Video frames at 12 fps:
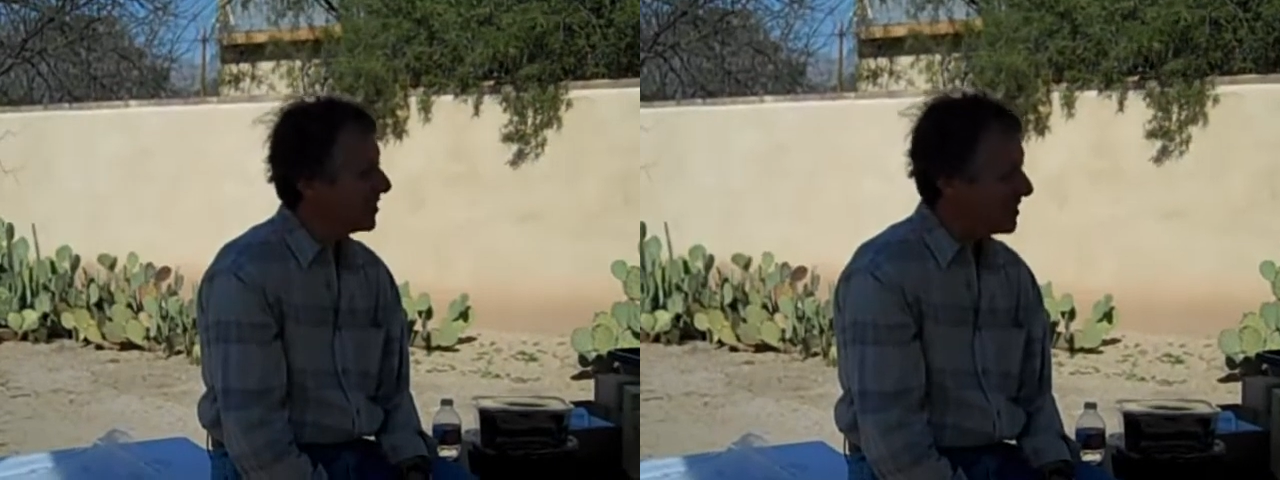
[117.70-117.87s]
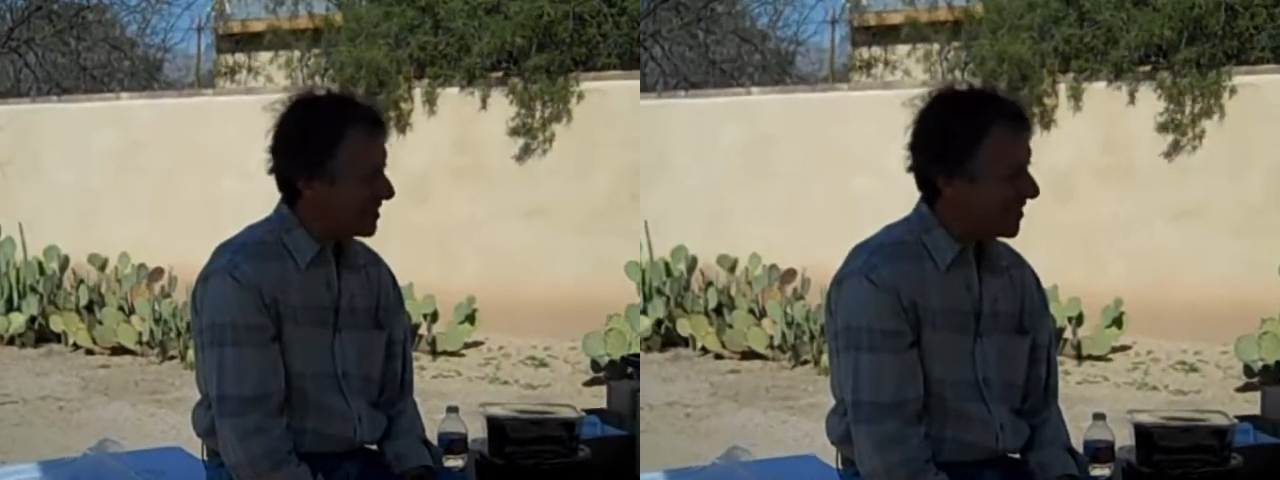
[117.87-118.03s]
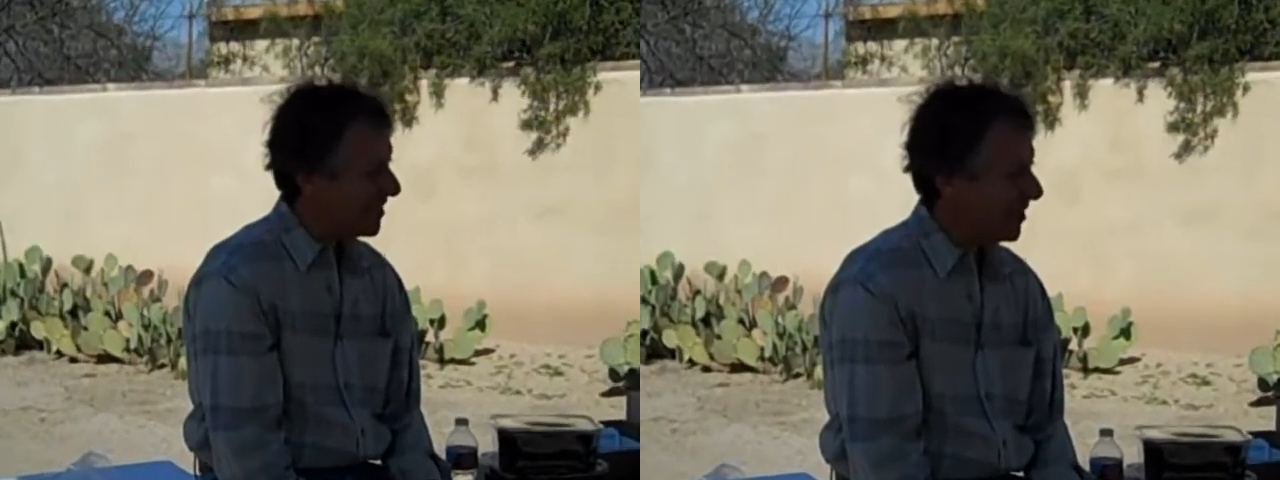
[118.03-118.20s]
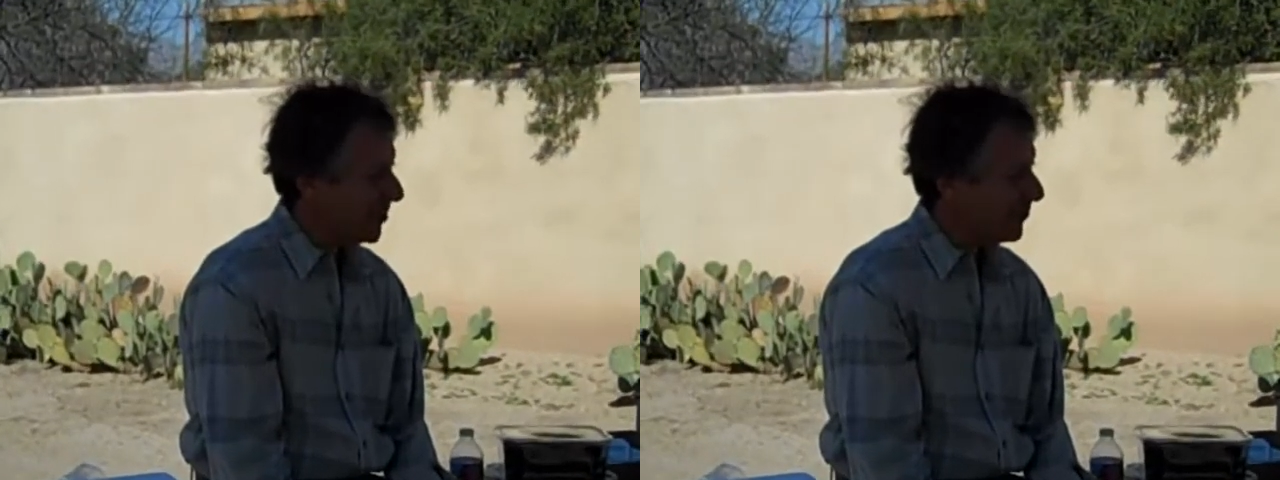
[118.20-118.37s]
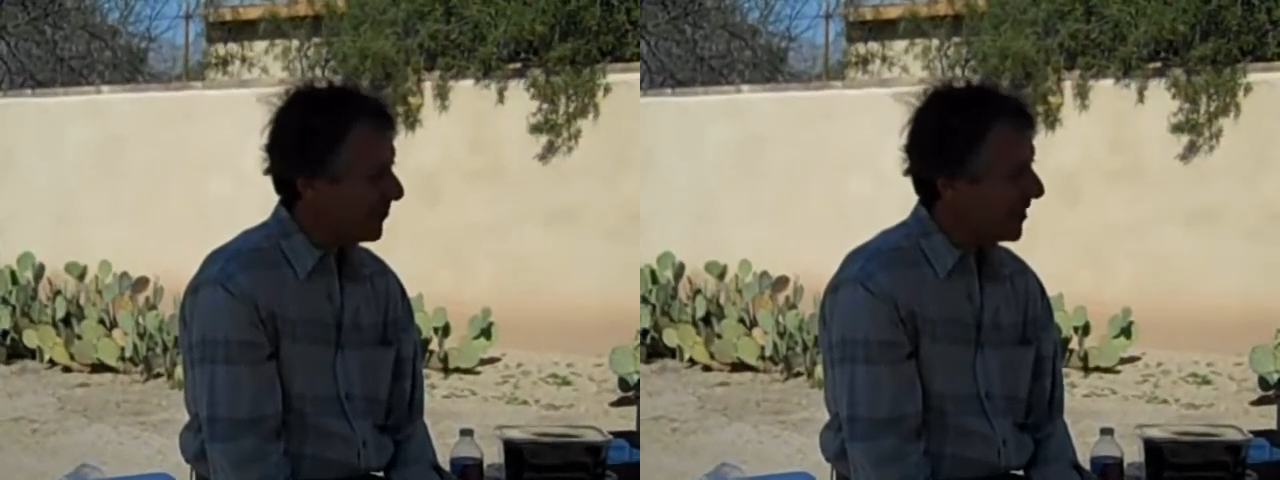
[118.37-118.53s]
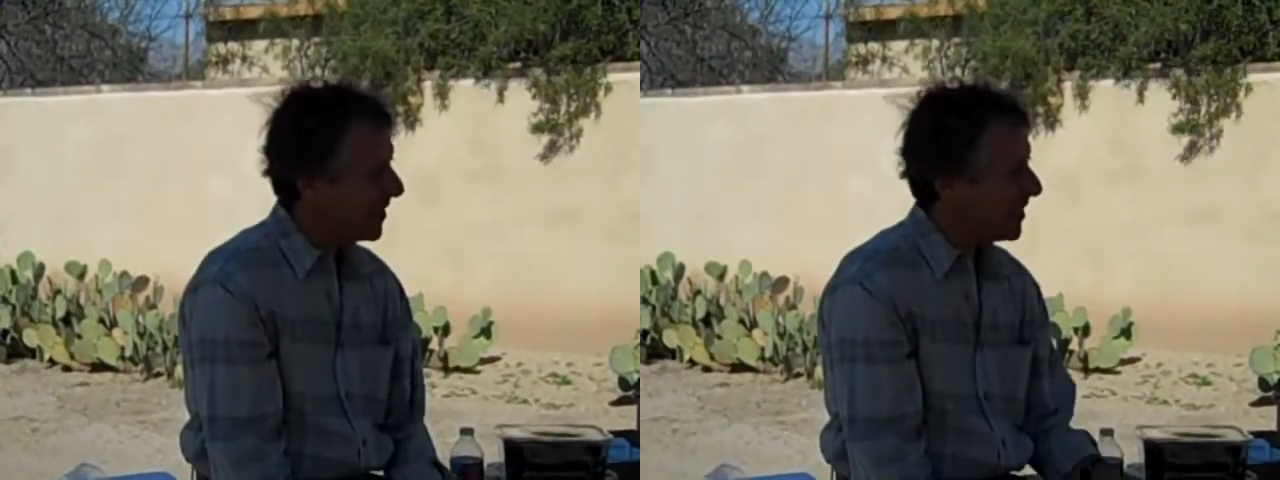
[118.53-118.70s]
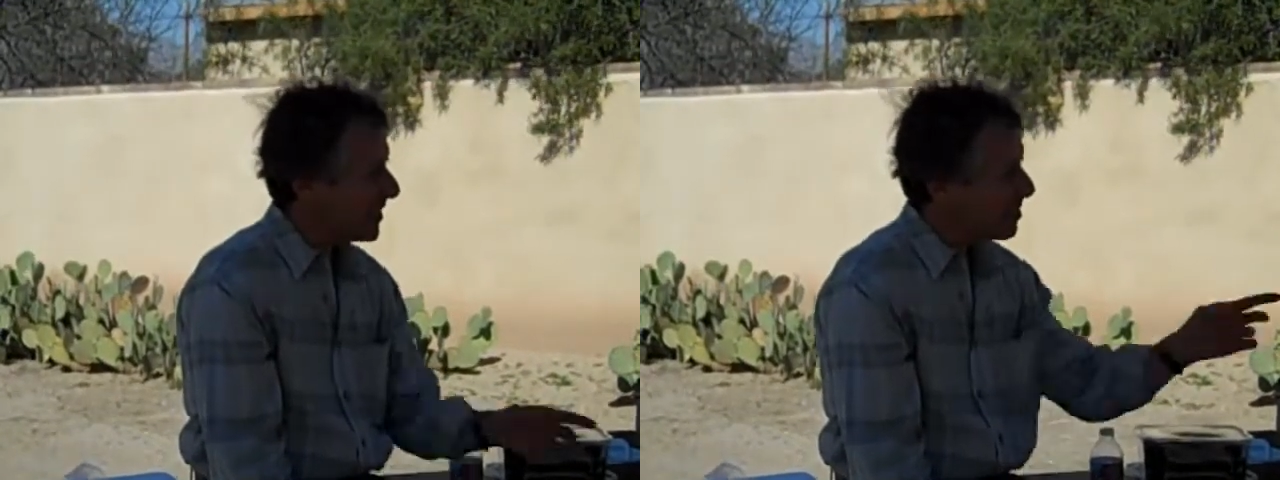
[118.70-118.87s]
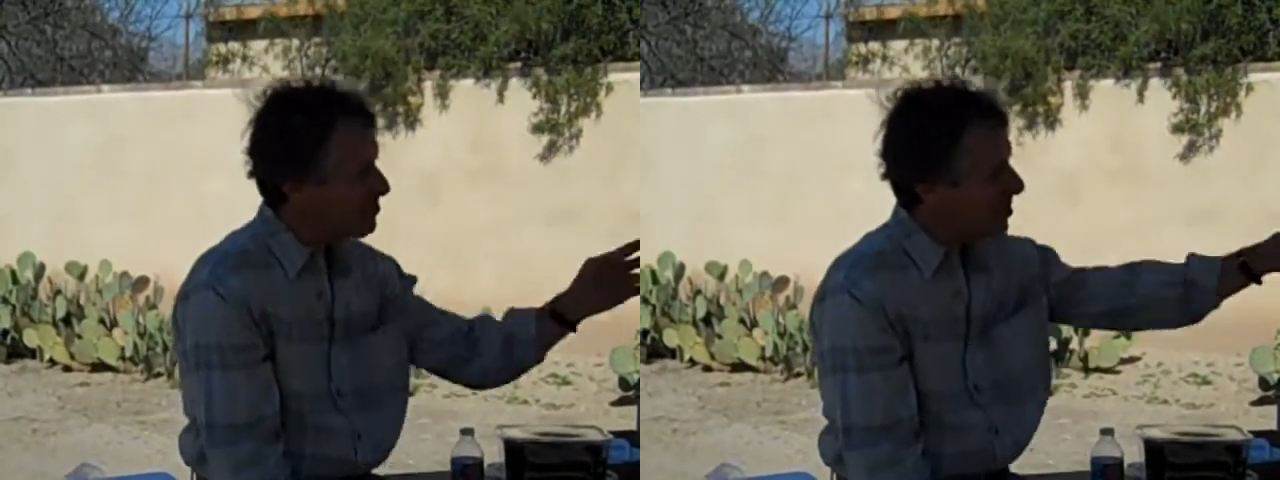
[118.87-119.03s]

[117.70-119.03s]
it's here. And I